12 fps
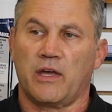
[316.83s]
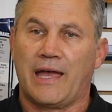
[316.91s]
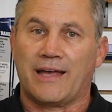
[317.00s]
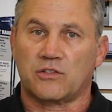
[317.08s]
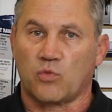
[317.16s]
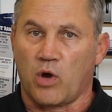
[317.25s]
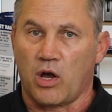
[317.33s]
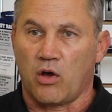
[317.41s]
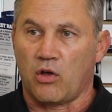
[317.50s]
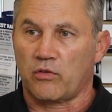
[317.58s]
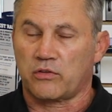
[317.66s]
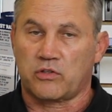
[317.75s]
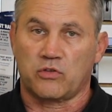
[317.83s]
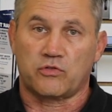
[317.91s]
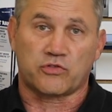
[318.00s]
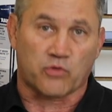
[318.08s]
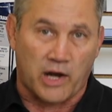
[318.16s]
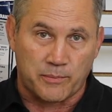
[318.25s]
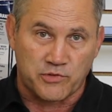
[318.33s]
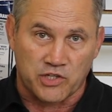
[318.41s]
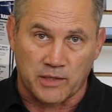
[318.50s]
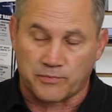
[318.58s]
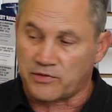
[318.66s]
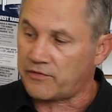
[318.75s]
as well to scrape
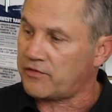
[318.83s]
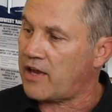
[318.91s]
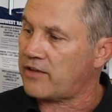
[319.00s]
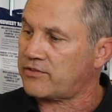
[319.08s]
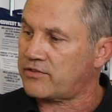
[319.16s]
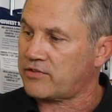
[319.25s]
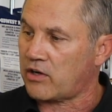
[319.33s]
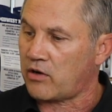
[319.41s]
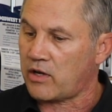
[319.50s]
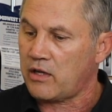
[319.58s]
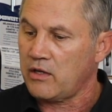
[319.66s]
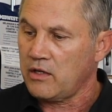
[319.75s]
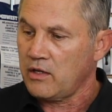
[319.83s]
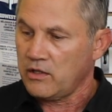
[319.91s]
chips if necessary.